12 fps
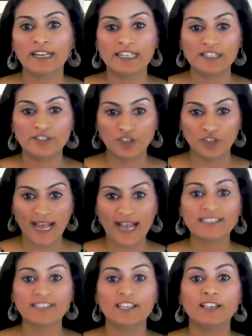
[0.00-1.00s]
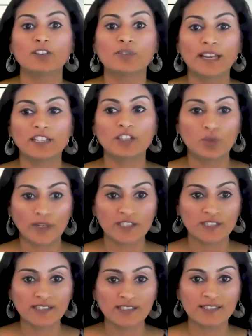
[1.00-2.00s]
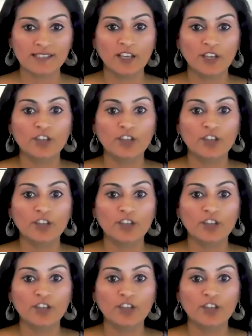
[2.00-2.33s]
at least you're asking the right questions.